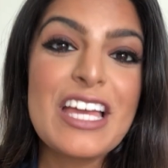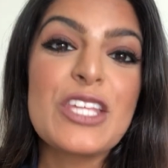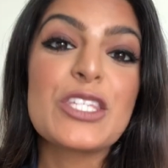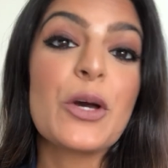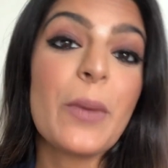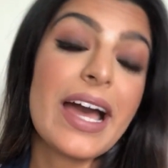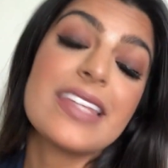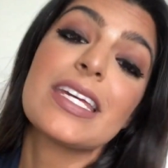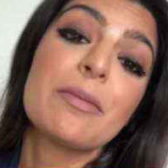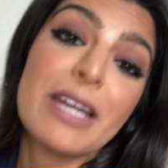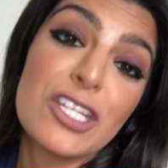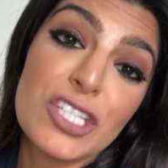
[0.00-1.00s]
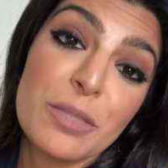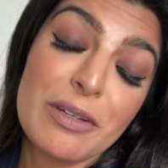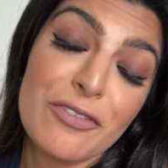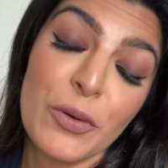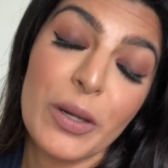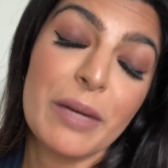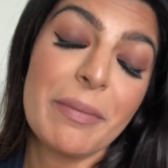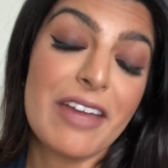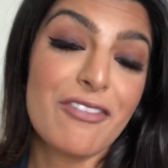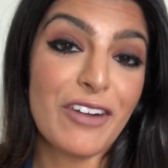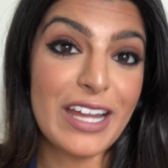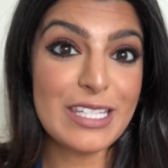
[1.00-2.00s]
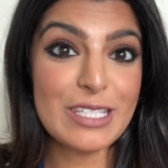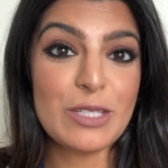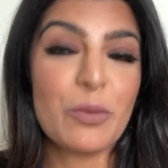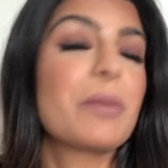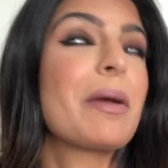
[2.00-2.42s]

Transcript: So as I mentioned before, one of